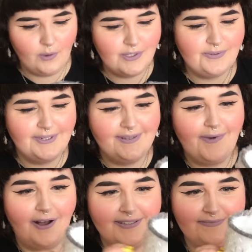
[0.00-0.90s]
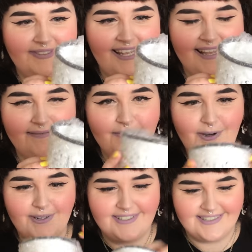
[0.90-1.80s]
Oh, it's one of them awesome tin
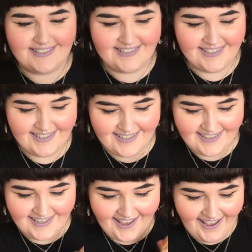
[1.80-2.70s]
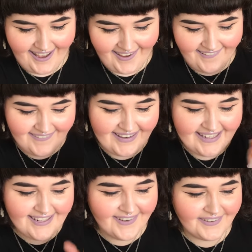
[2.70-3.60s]
mugs. Oh, I
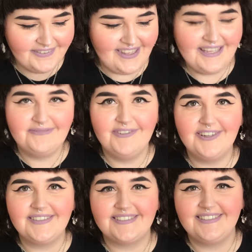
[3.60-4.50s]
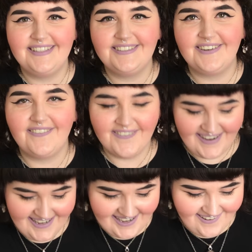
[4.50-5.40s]
love these mugs. These are
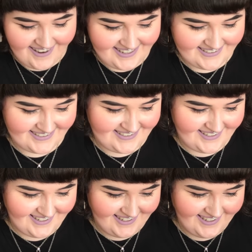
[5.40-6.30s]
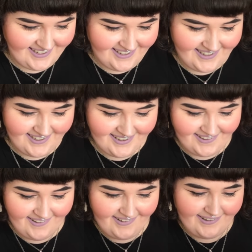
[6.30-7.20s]
really nice.
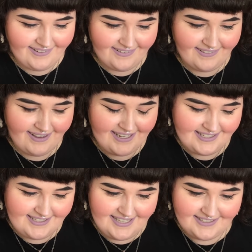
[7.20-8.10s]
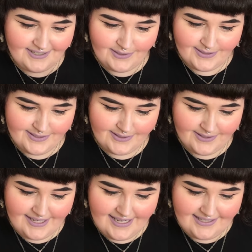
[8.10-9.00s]
Oh, and it says ghost
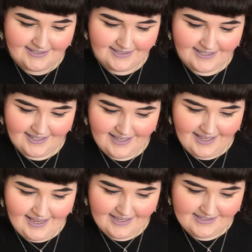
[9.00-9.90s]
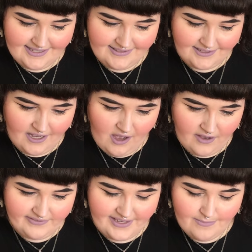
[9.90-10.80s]
stories. It says
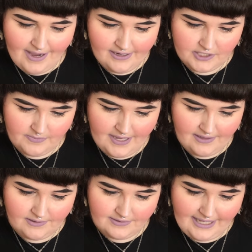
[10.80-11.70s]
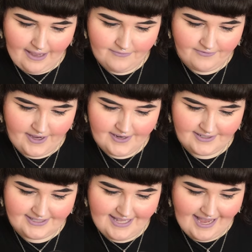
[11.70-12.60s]
coffee, marshmallows,
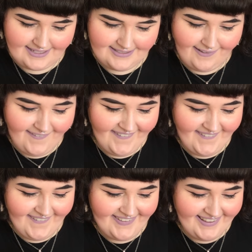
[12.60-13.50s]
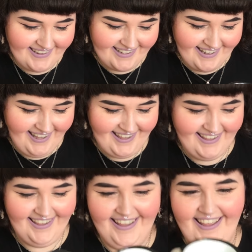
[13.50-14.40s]
campfire, snacks. Oh, look at it!